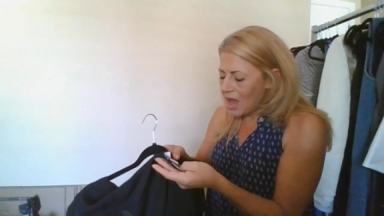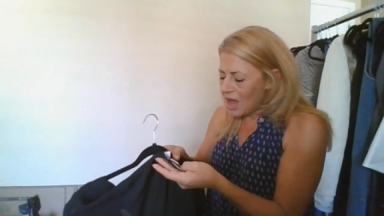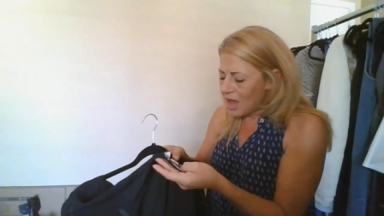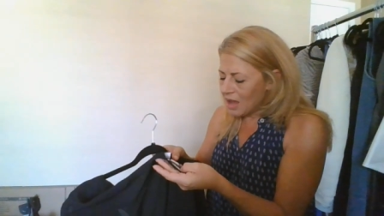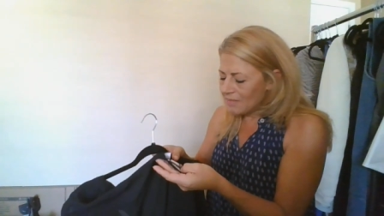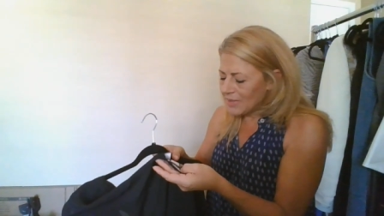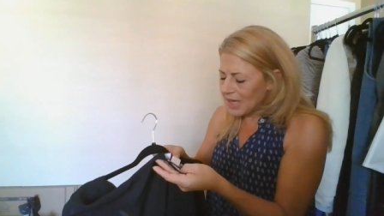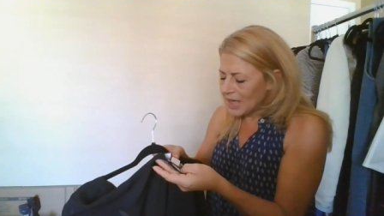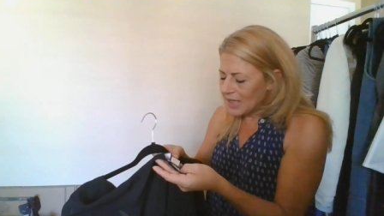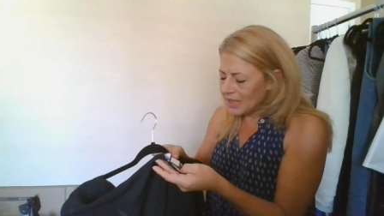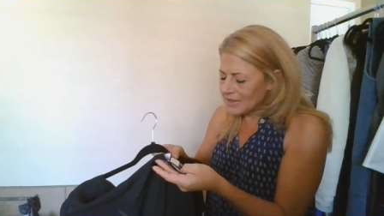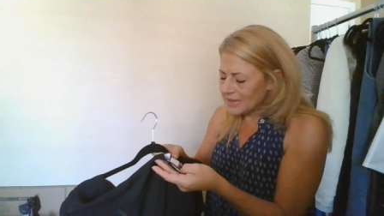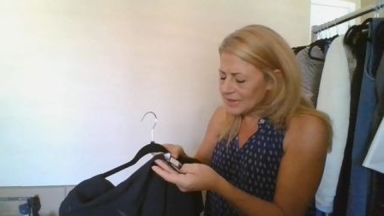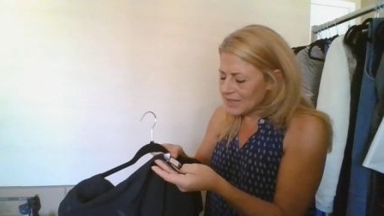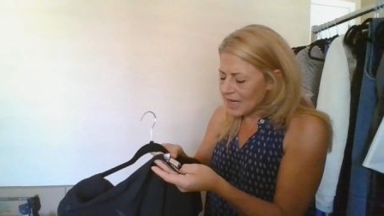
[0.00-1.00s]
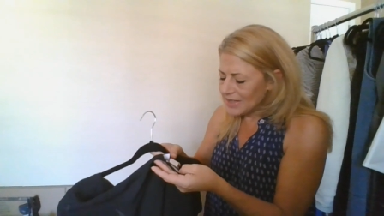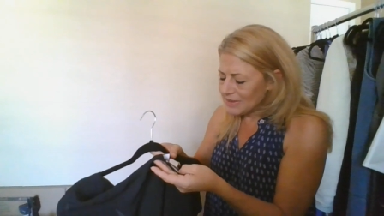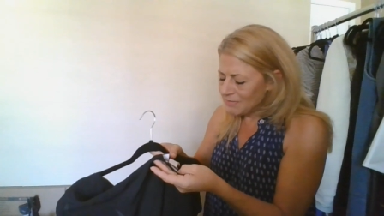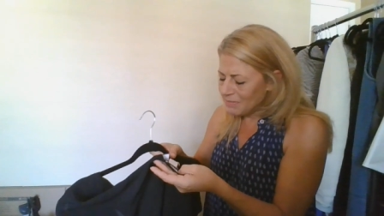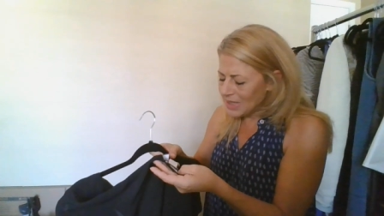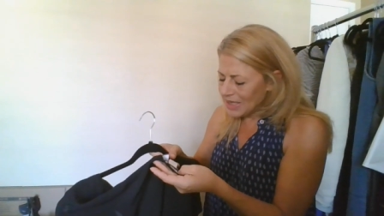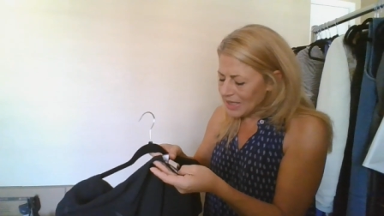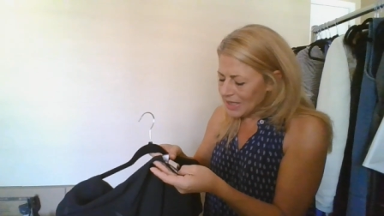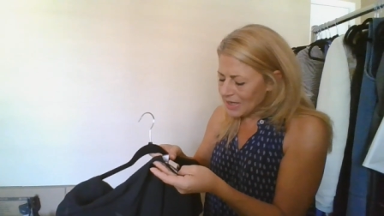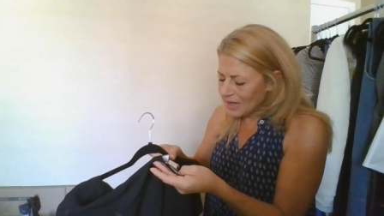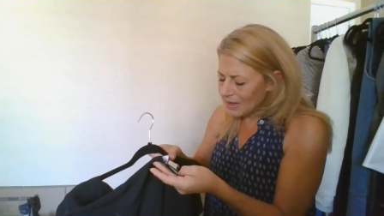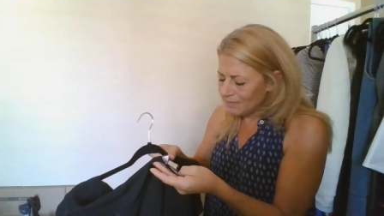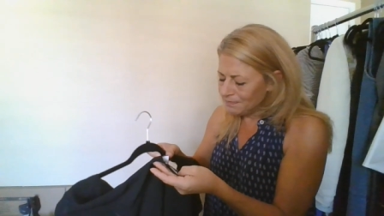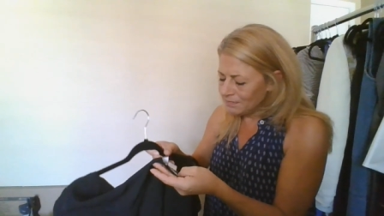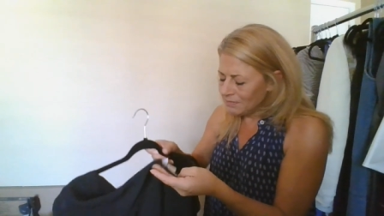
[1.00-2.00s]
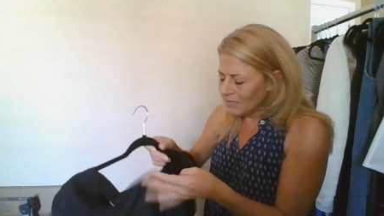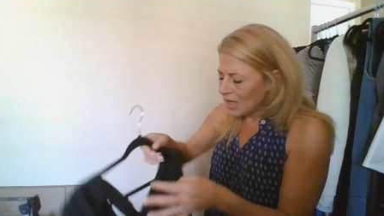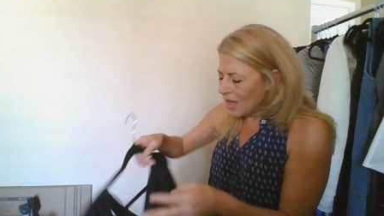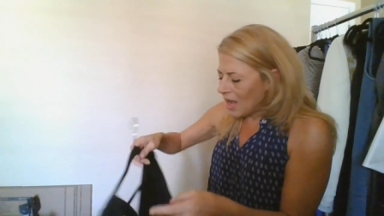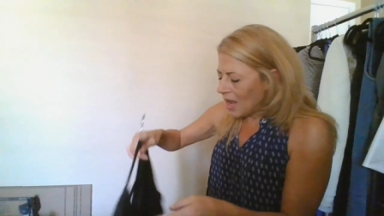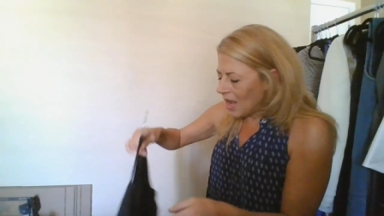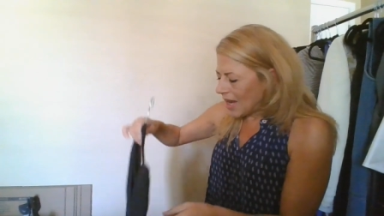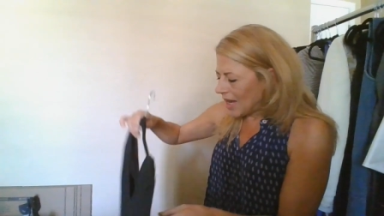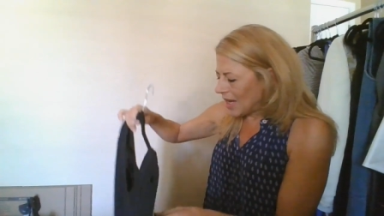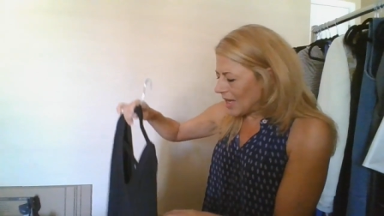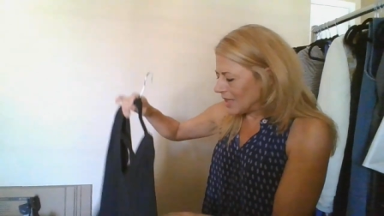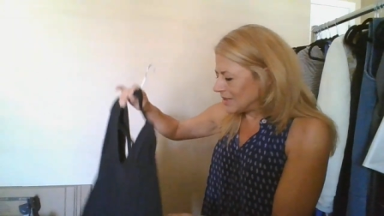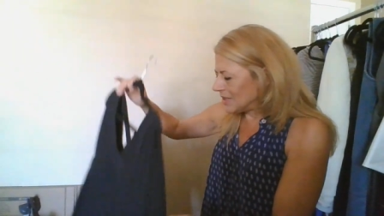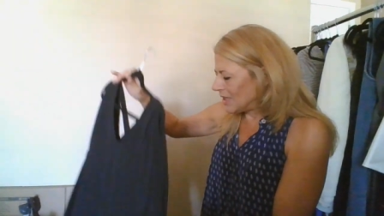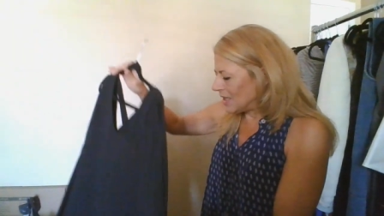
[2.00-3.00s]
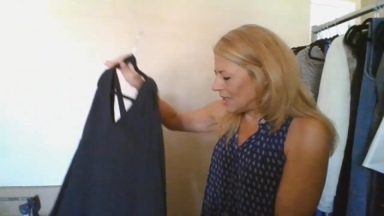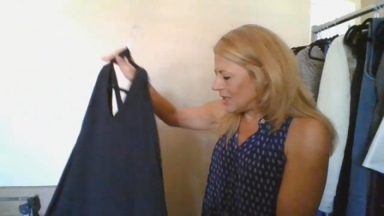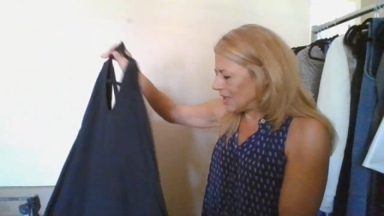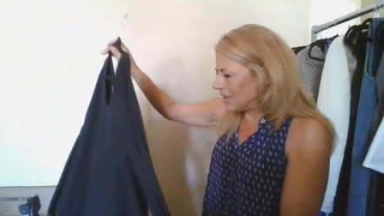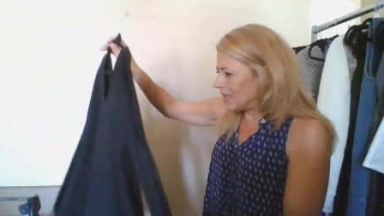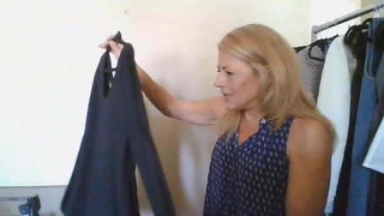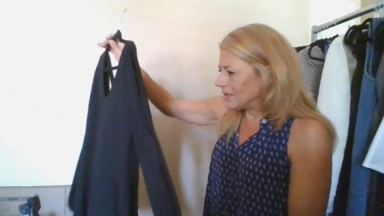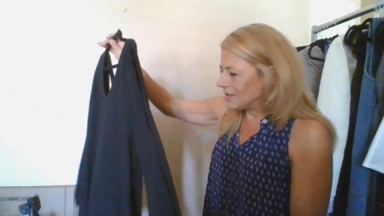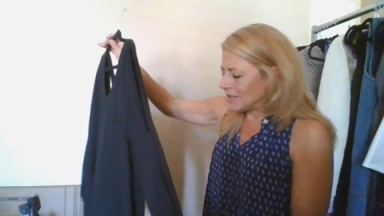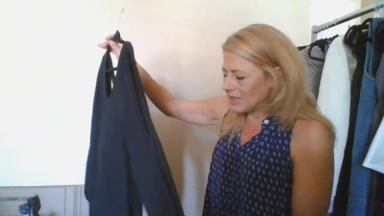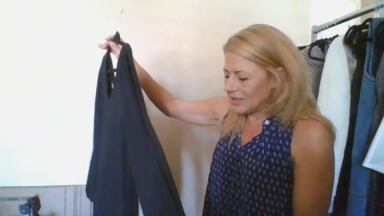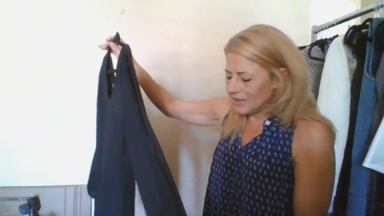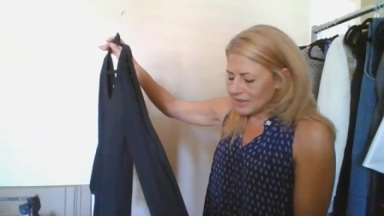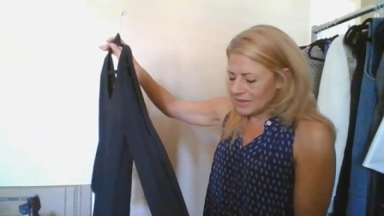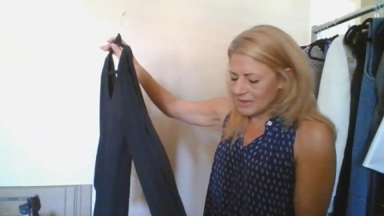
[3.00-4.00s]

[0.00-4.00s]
Um, and it is a size medium, and it is,